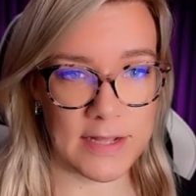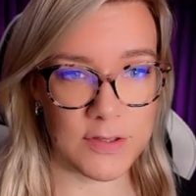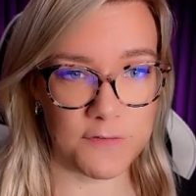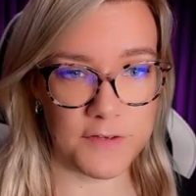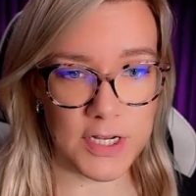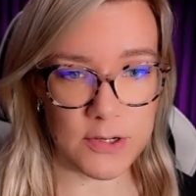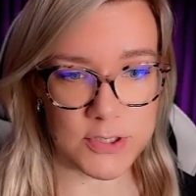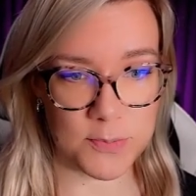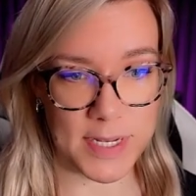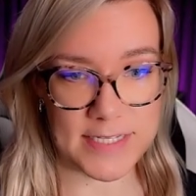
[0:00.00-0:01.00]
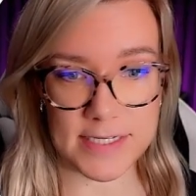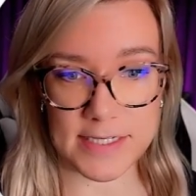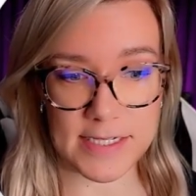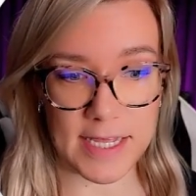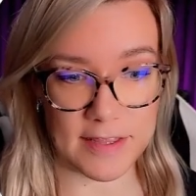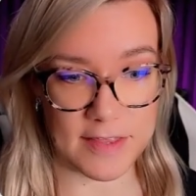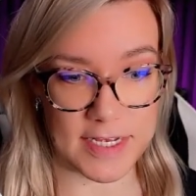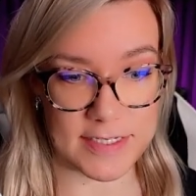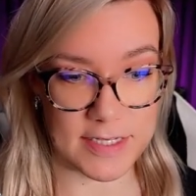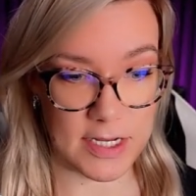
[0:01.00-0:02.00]
videos are basically like this,
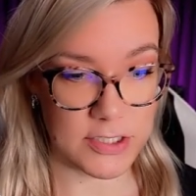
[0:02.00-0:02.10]
just